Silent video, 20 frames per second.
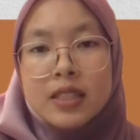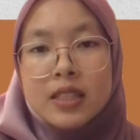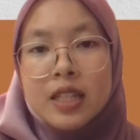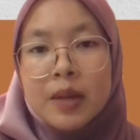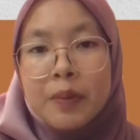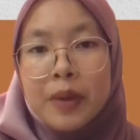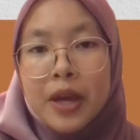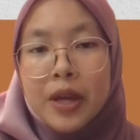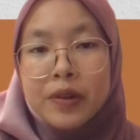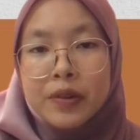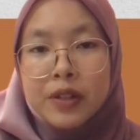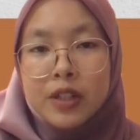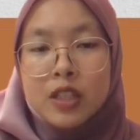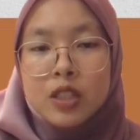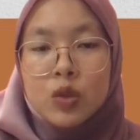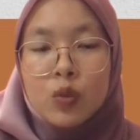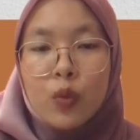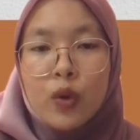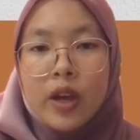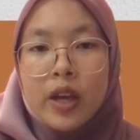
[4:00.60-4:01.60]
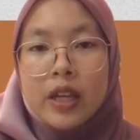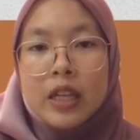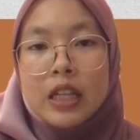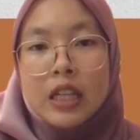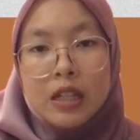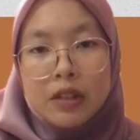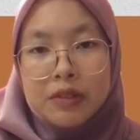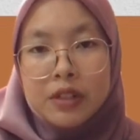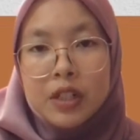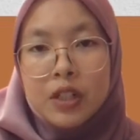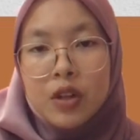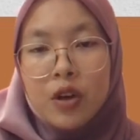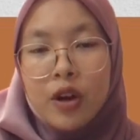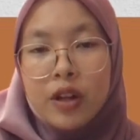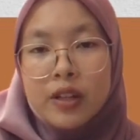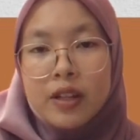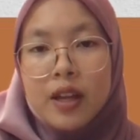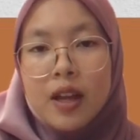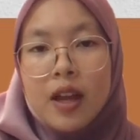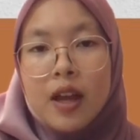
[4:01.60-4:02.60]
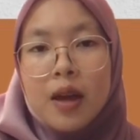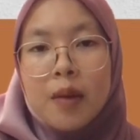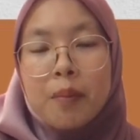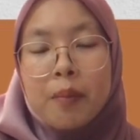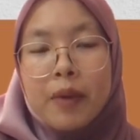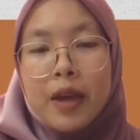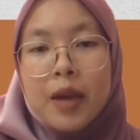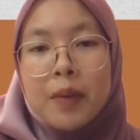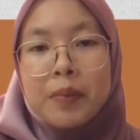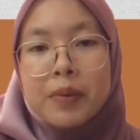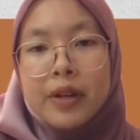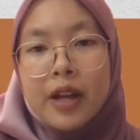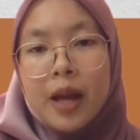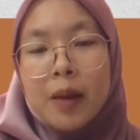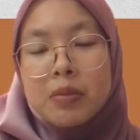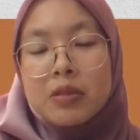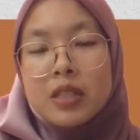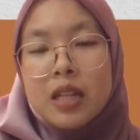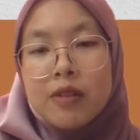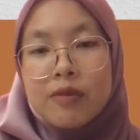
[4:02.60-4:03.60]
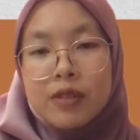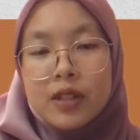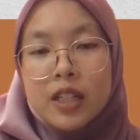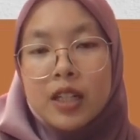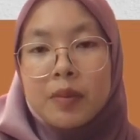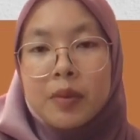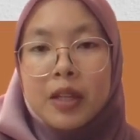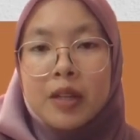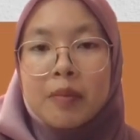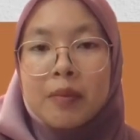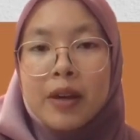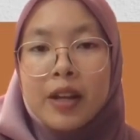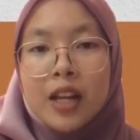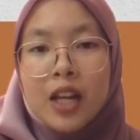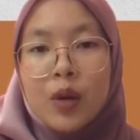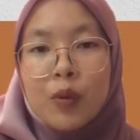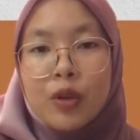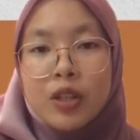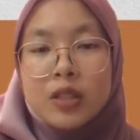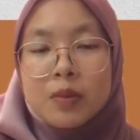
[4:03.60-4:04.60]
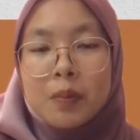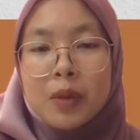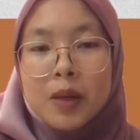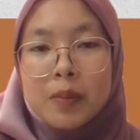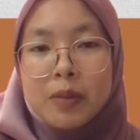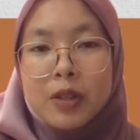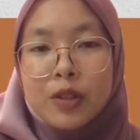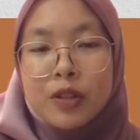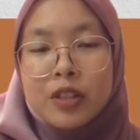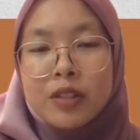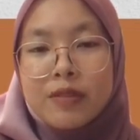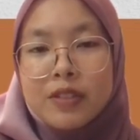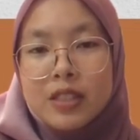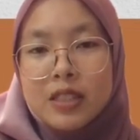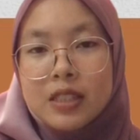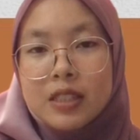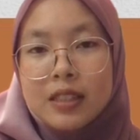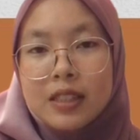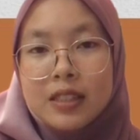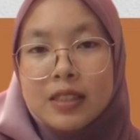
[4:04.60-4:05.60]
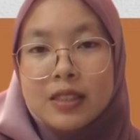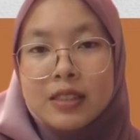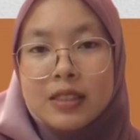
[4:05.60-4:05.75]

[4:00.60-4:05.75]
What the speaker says: some areas where e-record may perhaps develop in Malawi's public universities.